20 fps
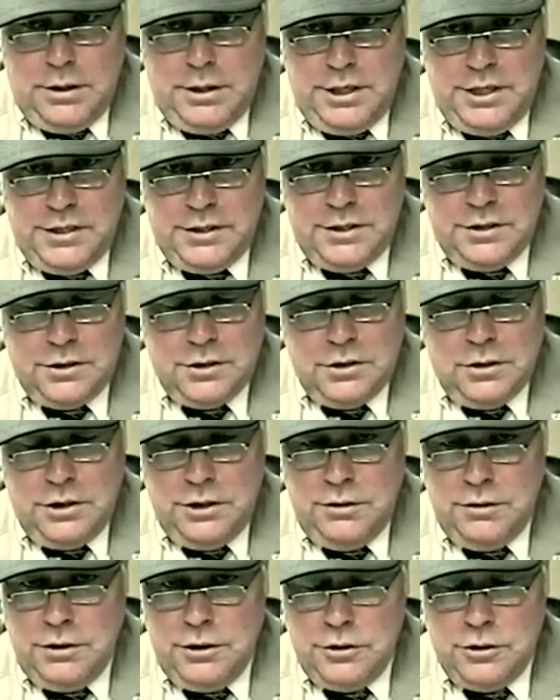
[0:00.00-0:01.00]
He said, Sir,
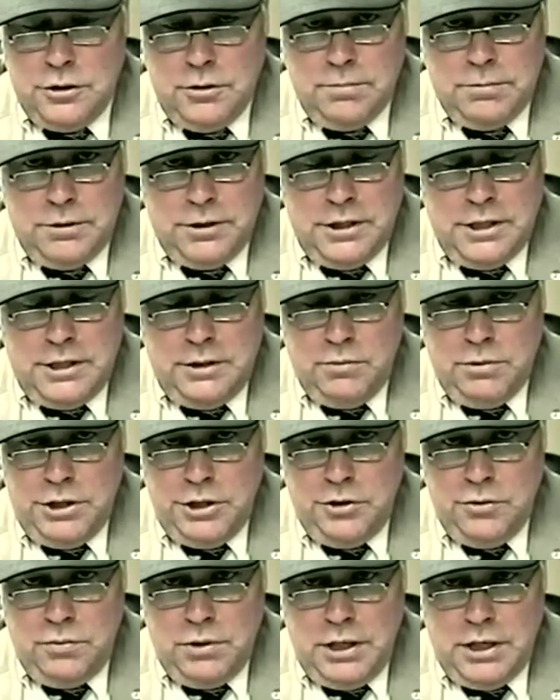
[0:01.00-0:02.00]
you can interpret it any way
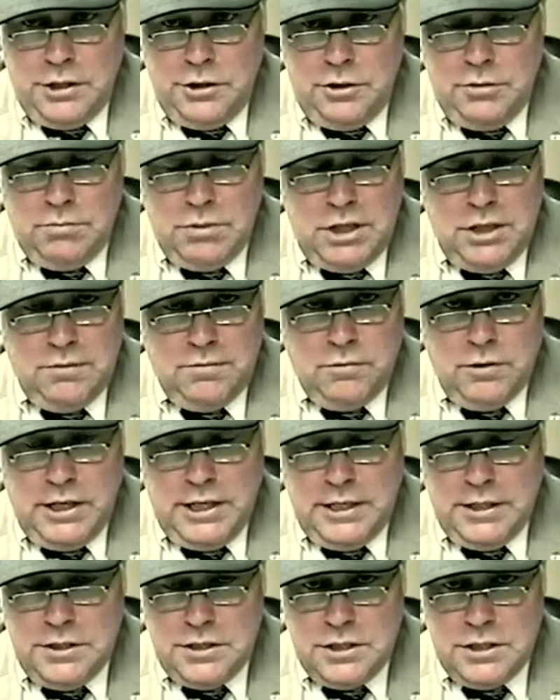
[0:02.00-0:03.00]
you want. You can make it
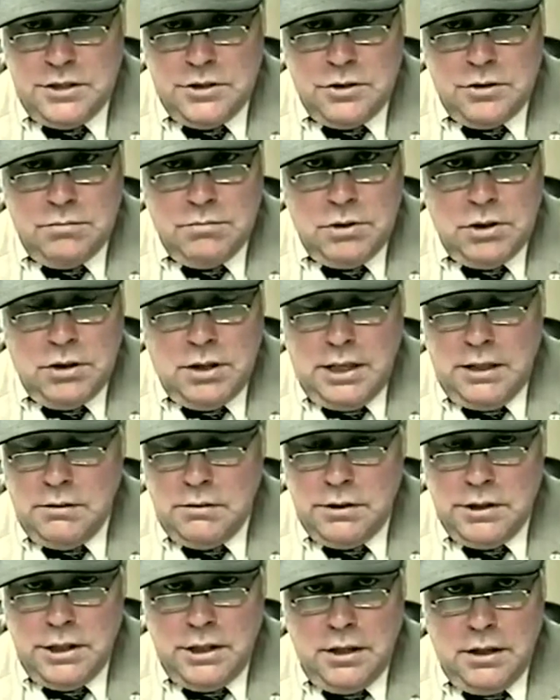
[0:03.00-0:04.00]
frankincense or myrrh. I
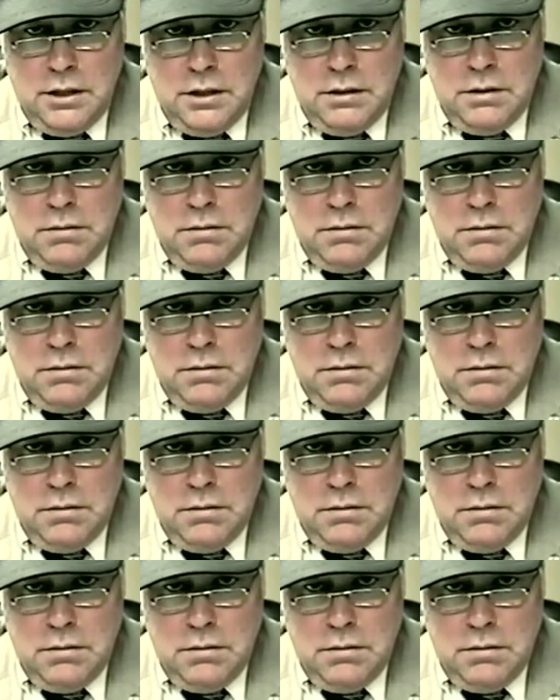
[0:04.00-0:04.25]
don't care.